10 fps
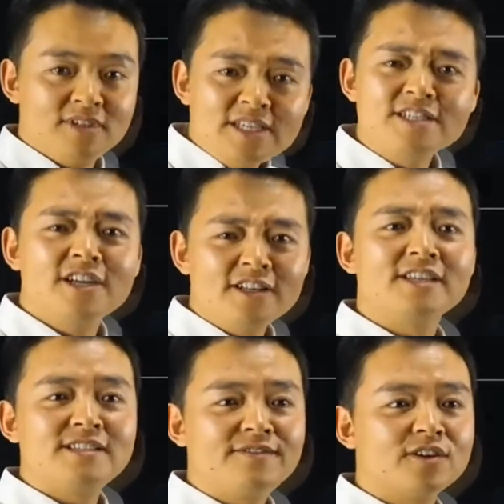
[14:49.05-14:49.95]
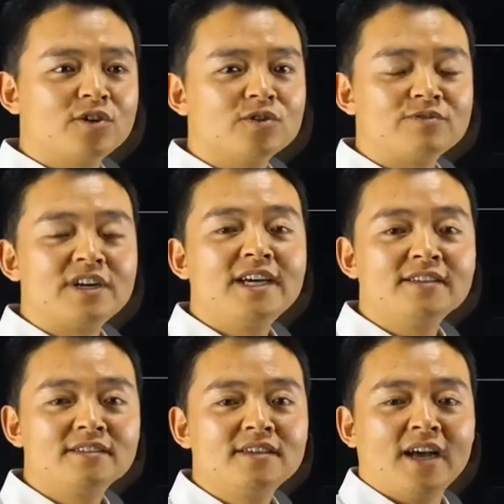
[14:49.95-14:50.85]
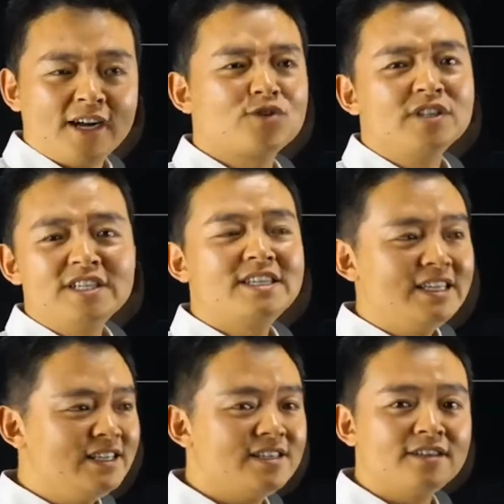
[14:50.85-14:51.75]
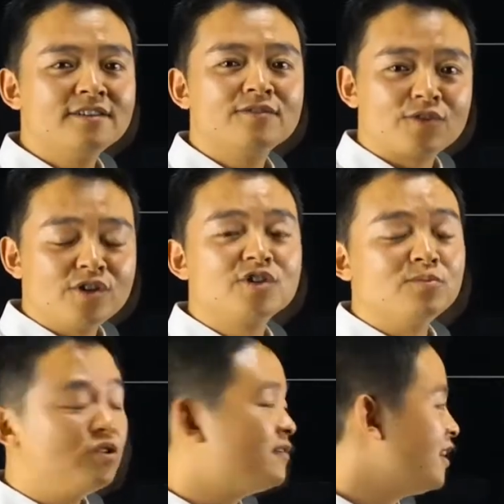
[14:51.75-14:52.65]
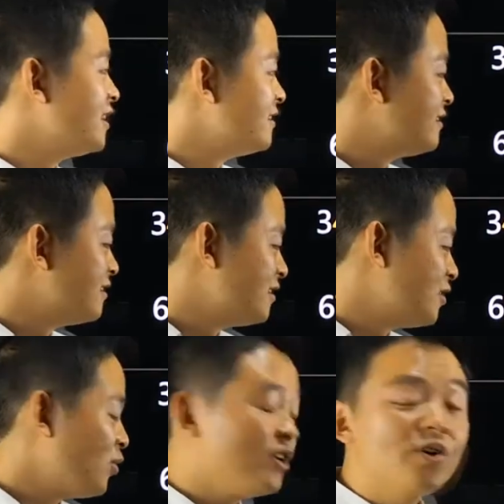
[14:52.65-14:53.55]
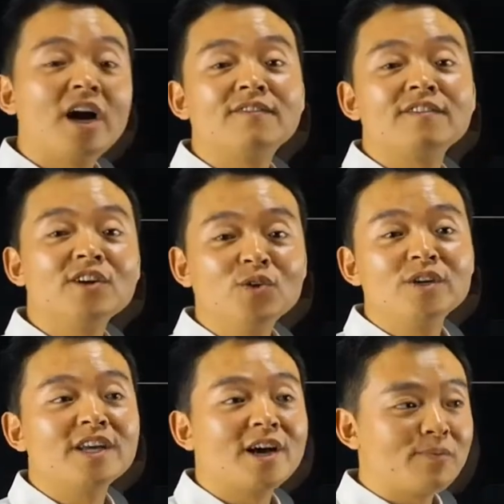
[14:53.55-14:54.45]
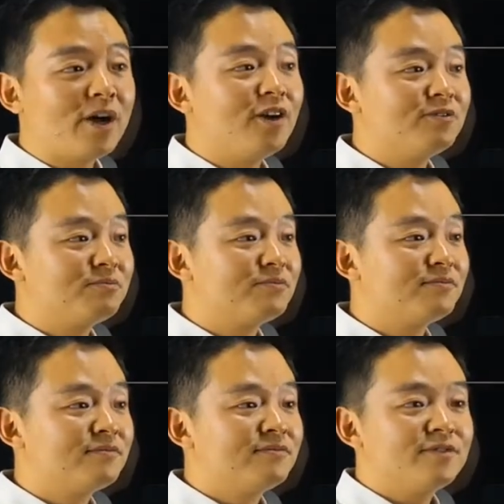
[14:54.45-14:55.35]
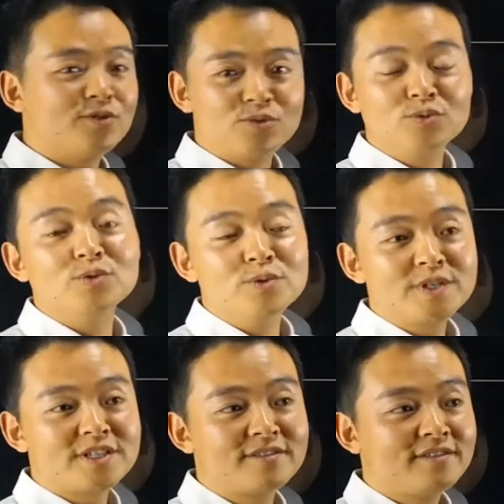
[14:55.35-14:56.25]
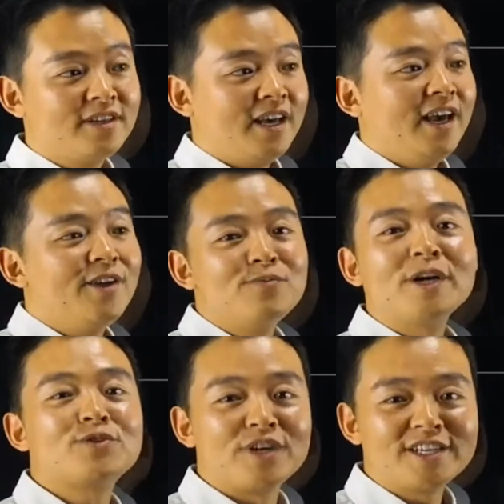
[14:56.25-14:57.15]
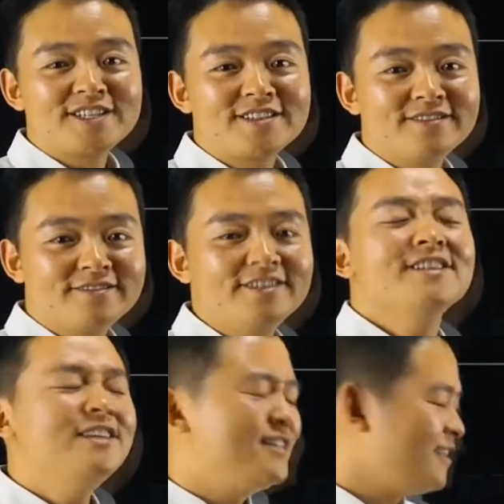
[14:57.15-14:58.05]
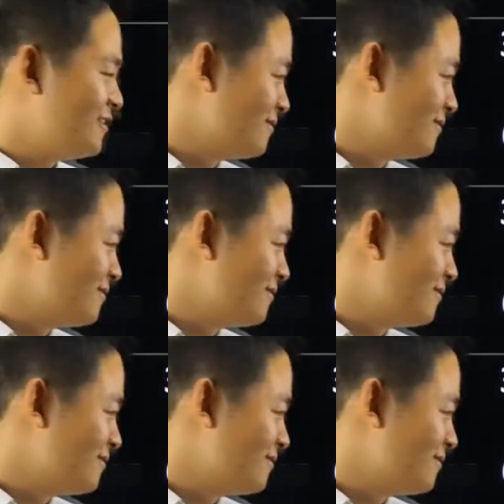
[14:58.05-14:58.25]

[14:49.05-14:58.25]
It's not that difficult, right? Actually, it's easy for you to move on when you have known about the rules and my tricks. It's easy.